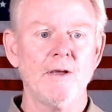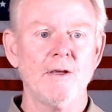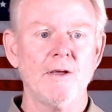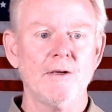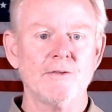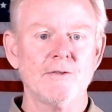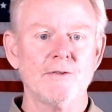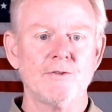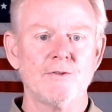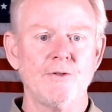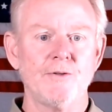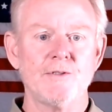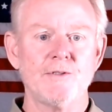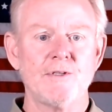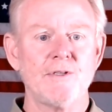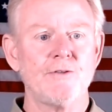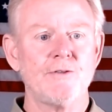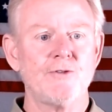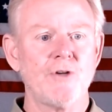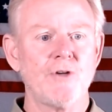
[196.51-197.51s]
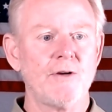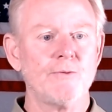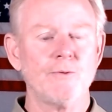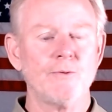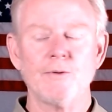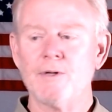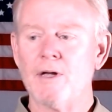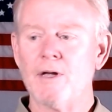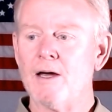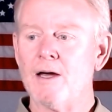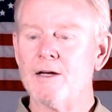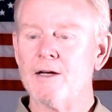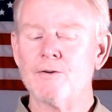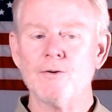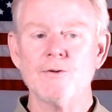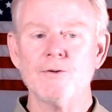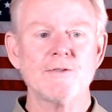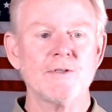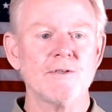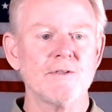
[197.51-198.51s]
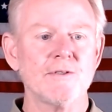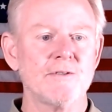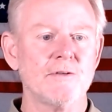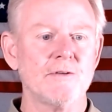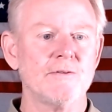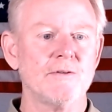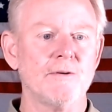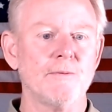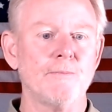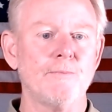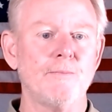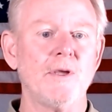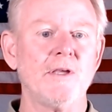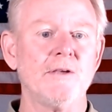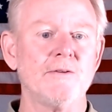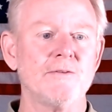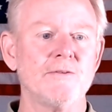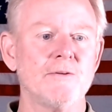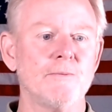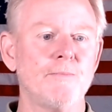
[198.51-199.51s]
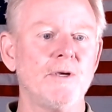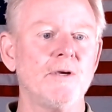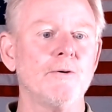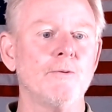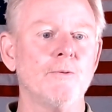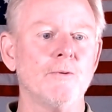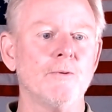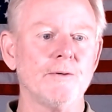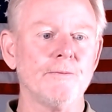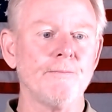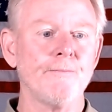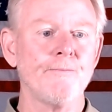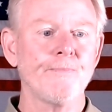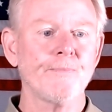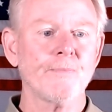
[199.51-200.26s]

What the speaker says: So you can see general diagnosis is a big one.